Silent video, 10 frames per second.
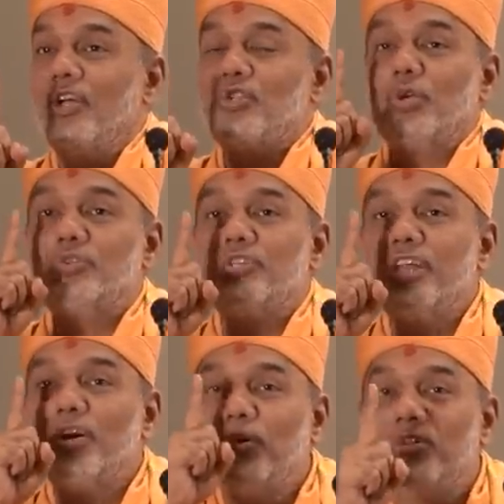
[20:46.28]
So you
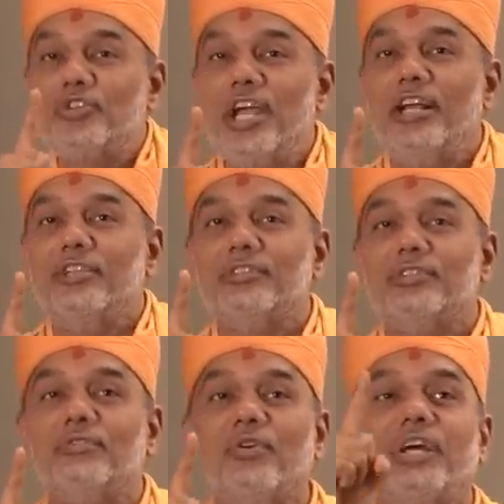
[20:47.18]
stand a good
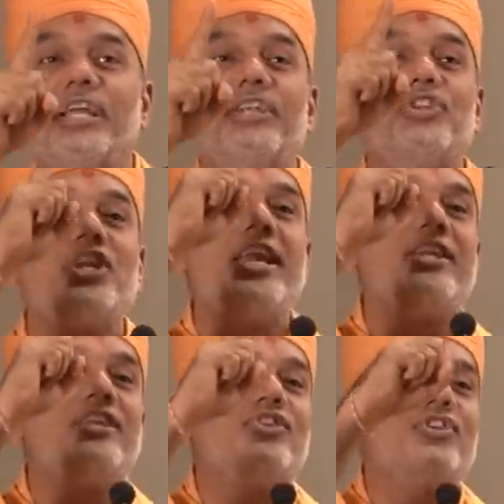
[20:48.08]
chance for a great
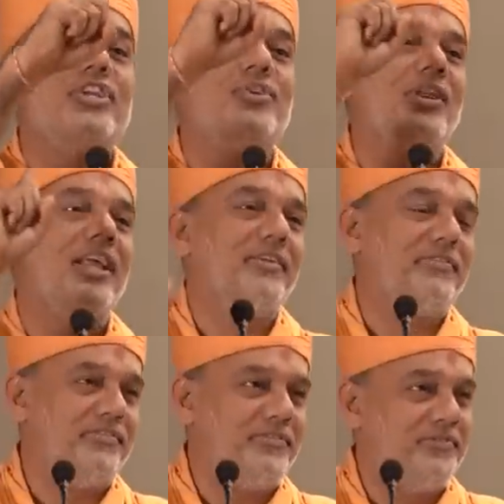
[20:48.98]
change in your
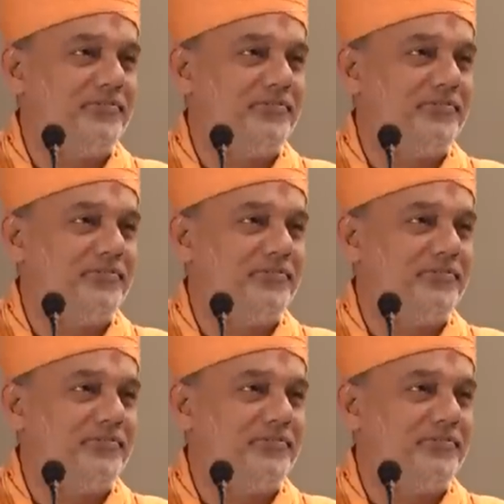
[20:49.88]
life.